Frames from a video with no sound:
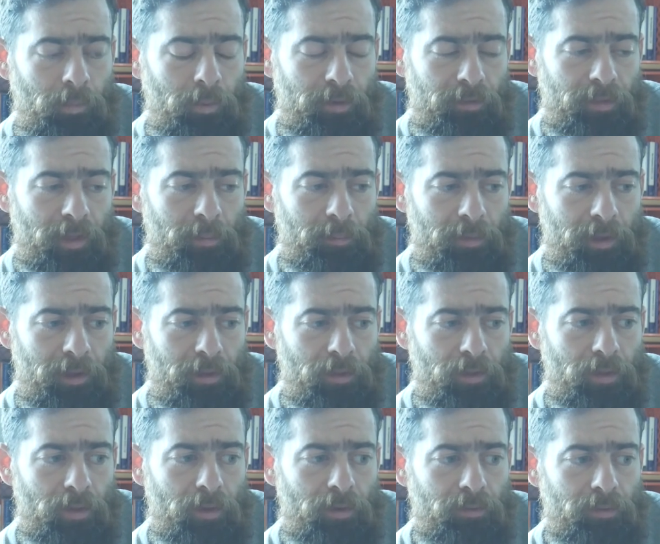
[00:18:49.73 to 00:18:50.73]
that
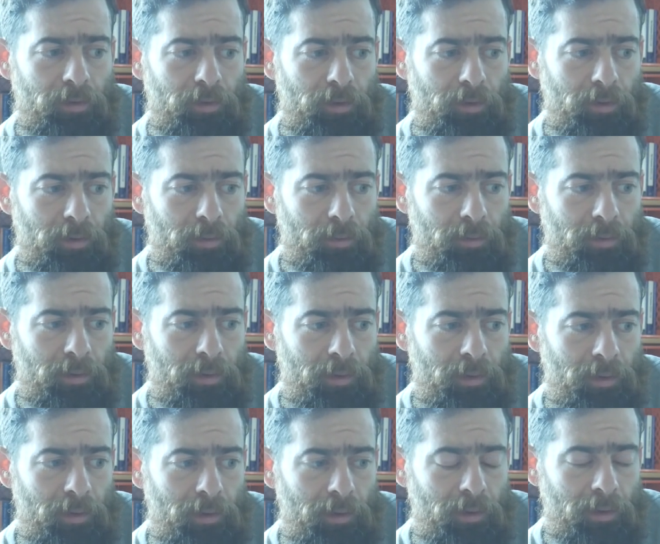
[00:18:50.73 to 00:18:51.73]
means for you.
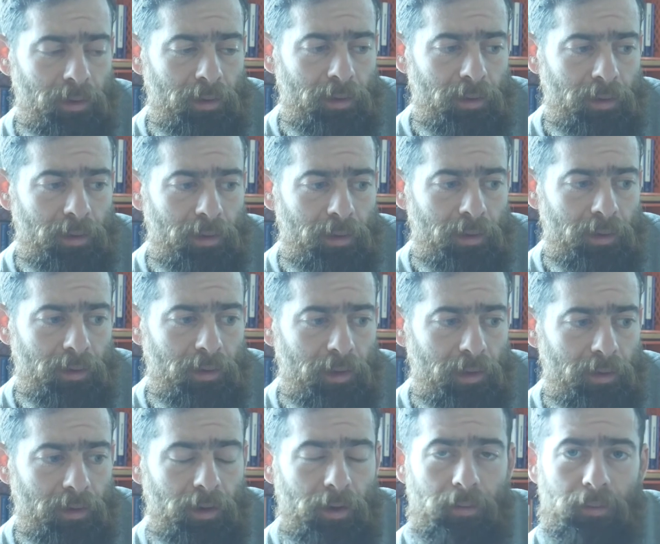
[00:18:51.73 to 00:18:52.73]
I
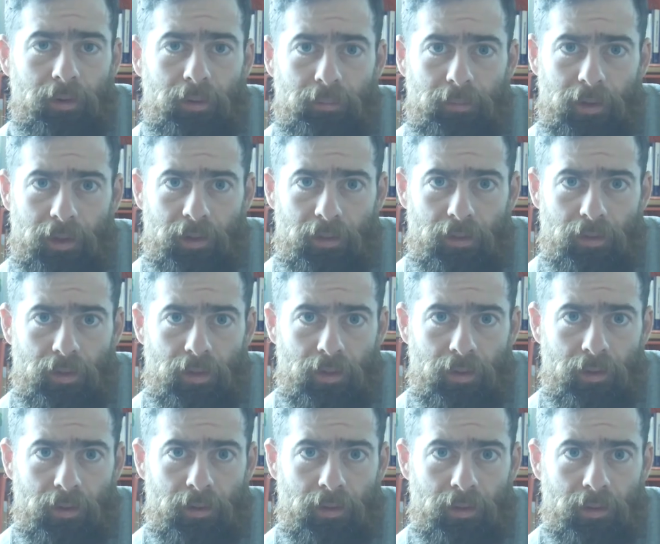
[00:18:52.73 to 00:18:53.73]
know what it means
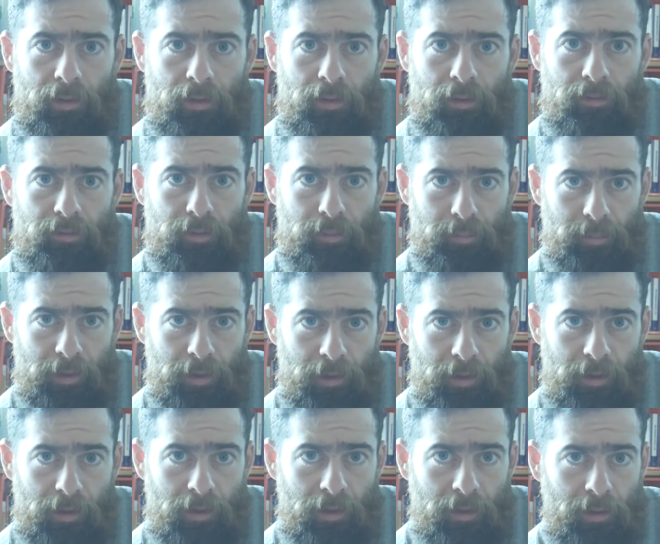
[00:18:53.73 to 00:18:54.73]
for
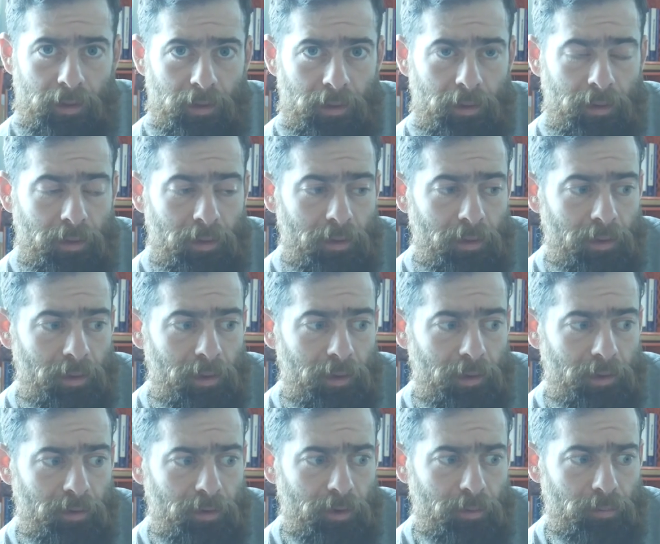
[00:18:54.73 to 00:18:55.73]
me
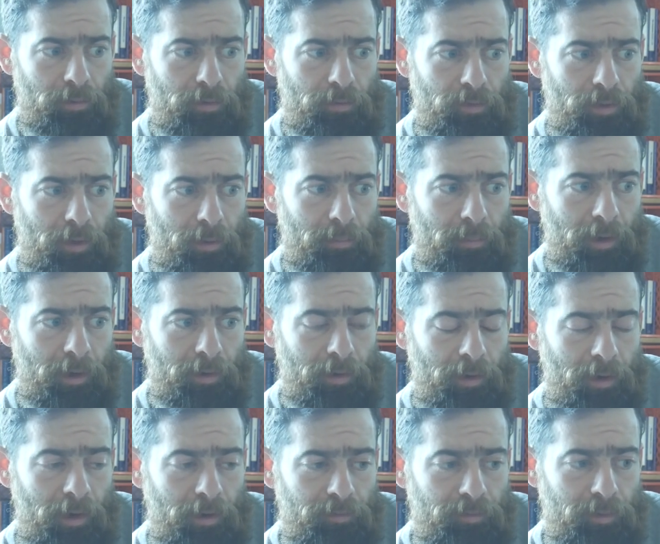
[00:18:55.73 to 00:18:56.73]
in terms of some
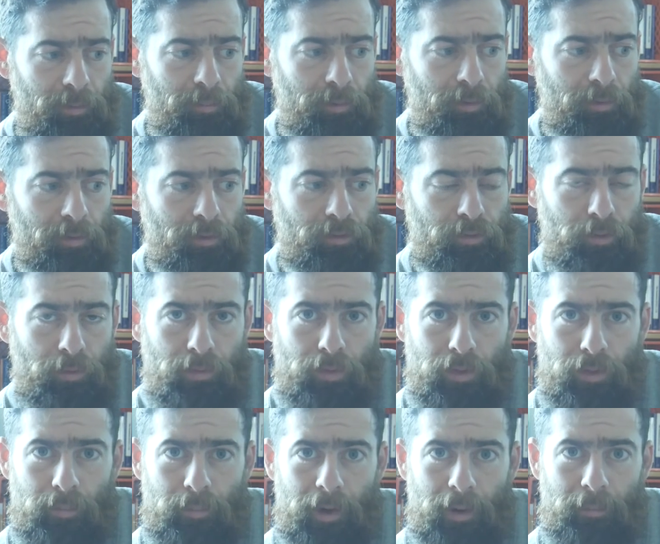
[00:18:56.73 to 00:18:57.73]
uncomfortable
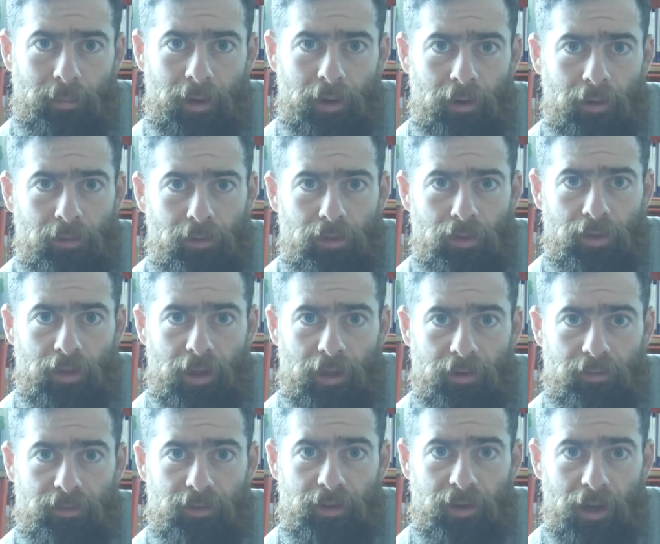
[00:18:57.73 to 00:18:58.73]
truths about my own state
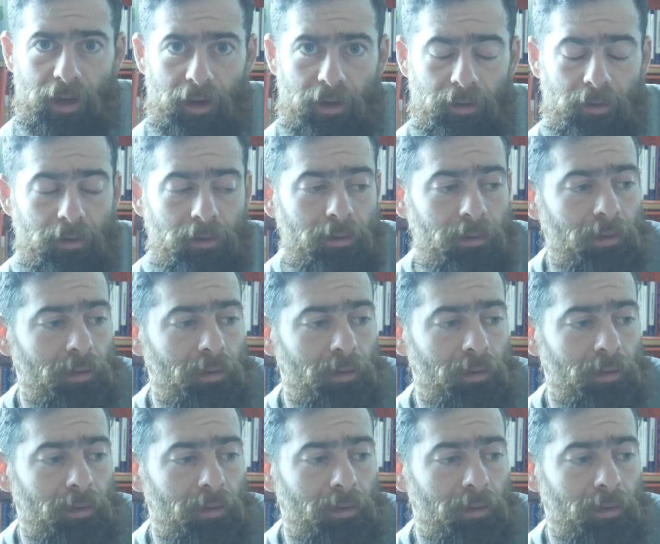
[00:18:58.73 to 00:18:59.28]
of denial.